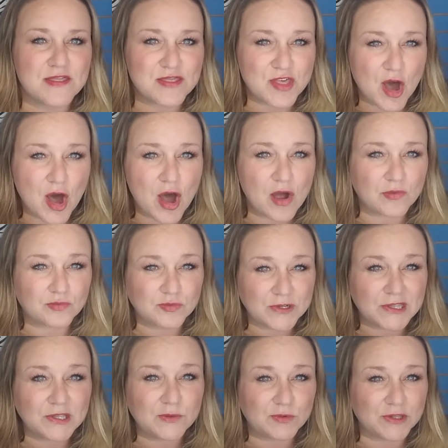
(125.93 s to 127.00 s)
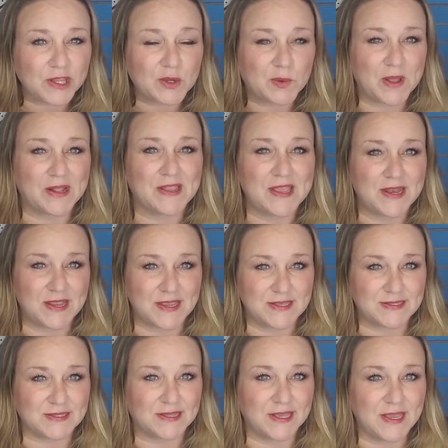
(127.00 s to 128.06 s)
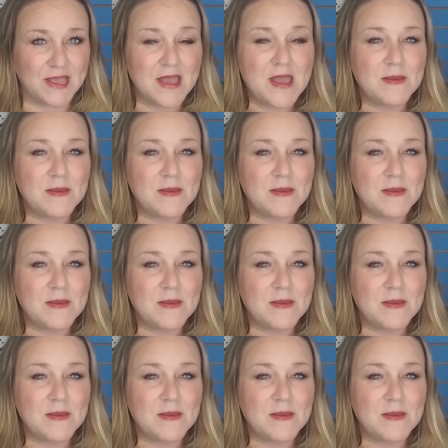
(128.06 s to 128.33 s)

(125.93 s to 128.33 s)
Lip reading: thaw really, really quickly and easily.